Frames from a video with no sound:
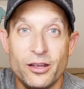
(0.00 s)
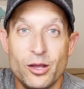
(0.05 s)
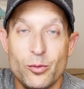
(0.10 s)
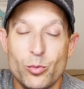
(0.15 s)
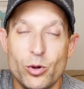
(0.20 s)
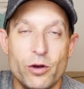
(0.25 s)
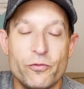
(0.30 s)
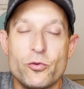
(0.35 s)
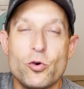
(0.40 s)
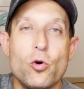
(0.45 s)

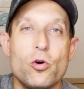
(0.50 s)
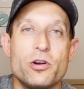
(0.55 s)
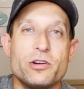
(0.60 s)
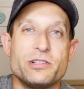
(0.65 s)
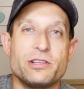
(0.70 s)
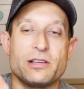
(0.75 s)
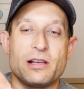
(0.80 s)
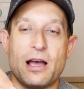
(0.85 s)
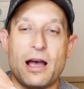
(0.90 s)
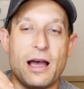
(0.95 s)
But of
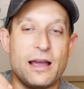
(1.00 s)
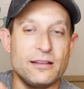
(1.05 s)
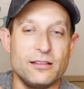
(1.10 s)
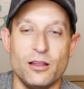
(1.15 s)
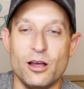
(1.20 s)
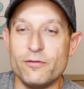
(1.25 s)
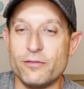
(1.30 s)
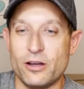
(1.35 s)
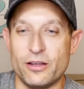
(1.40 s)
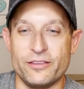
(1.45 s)
course, I
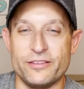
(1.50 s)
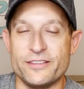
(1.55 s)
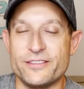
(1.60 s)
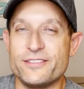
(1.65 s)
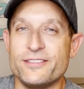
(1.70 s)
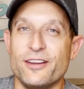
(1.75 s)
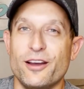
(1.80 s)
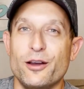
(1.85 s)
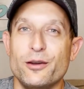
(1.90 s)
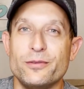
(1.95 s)
love all this
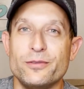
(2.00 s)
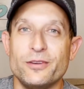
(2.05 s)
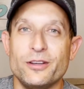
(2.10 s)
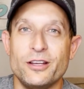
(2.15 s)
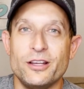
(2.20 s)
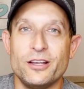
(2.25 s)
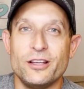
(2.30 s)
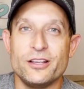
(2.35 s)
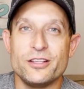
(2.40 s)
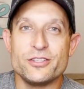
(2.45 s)
stuff.
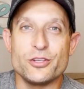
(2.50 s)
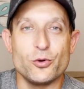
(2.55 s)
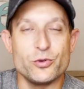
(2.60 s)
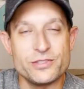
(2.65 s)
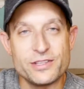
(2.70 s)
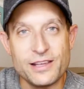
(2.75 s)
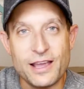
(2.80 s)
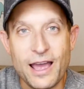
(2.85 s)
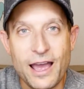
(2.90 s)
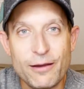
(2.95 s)
So is
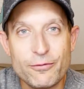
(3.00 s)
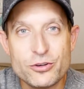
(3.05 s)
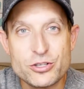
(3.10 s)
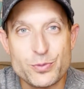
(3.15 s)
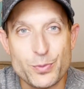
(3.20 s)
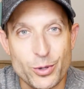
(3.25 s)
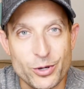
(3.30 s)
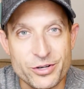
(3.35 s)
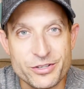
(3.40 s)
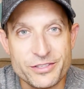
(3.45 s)
the average
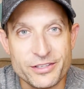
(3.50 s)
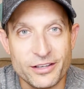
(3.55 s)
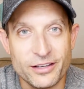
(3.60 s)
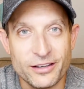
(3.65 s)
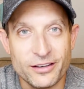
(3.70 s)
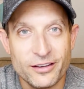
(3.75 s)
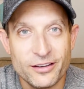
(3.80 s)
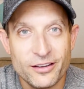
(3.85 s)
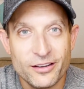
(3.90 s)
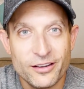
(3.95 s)
person
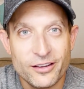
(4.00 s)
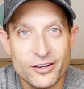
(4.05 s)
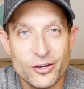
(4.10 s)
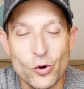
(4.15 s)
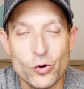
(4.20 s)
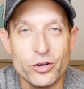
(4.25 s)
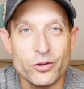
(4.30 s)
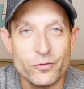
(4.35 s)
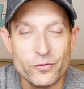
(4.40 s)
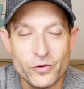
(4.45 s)

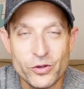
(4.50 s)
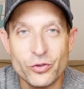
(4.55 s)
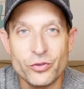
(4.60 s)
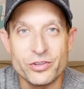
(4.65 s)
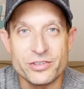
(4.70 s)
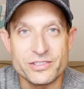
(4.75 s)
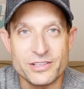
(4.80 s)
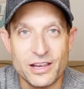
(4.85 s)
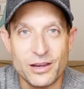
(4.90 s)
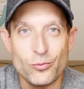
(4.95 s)
going to feel the
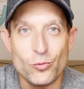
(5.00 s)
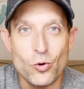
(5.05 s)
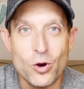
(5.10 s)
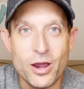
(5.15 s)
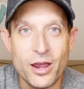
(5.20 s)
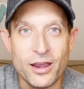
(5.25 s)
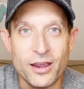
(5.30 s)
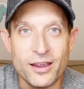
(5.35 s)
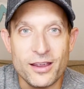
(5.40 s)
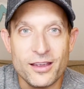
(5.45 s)
same
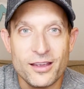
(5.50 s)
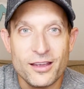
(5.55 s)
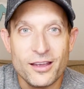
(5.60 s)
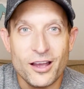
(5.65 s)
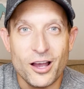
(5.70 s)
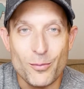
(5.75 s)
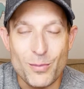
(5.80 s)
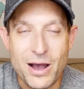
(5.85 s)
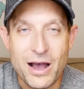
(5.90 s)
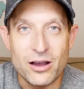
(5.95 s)
way
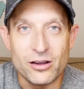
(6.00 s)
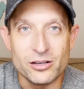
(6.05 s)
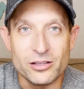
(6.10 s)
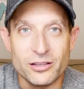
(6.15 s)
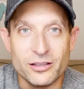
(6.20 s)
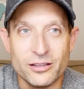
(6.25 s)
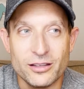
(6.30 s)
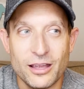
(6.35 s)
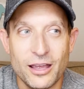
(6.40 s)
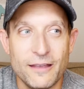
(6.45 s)
about
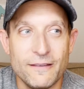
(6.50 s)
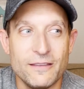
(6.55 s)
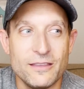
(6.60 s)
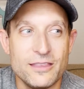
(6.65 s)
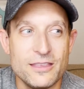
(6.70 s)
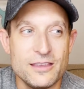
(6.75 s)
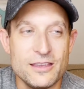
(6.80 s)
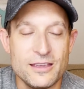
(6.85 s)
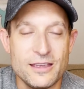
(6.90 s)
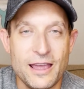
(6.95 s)
it? And
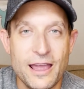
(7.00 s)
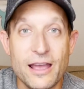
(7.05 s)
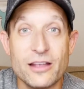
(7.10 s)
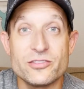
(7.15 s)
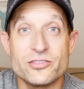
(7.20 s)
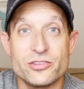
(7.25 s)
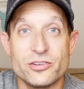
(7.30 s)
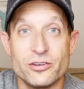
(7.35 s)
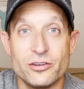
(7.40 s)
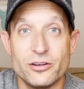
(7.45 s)
the
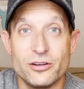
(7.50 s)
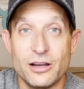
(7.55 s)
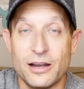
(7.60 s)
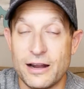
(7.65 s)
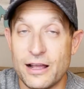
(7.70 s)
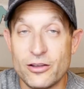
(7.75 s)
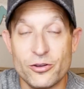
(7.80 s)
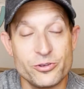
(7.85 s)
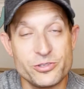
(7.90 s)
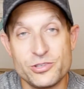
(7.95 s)
answer, and
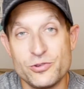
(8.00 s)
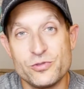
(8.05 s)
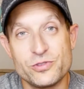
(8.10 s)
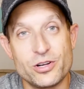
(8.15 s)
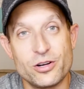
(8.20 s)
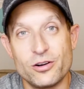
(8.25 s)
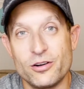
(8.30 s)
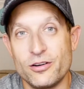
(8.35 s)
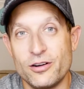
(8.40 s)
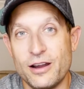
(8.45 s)
I always use
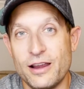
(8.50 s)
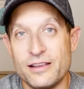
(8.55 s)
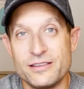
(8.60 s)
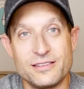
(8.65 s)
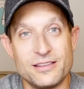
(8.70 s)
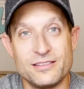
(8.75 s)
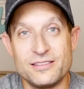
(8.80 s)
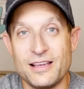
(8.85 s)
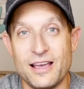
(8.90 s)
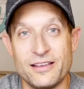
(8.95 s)
her as
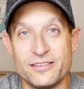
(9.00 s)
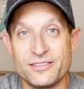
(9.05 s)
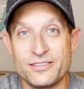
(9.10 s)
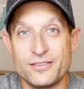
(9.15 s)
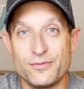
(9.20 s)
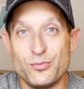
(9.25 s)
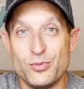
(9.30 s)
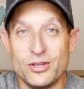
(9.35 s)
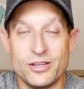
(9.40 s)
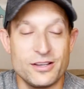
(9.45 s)
the test
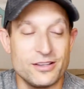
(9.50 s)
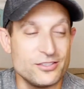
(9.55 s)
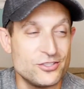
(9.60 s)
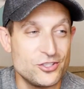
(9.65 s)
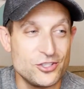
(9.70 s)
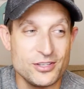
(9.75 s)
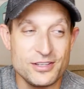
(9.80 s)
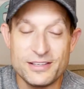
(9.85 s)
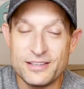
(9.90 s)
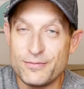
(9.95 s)
because
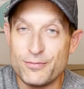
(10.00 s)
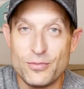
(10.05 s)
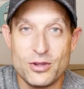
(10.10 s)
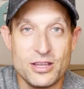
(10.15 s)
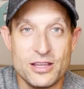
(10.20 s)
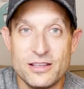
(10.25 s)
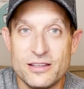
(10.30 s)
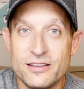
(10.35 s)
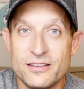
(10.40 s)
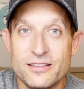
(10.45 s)
she to
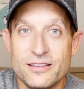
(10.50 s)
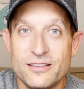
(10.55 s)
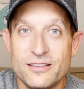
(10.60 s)
me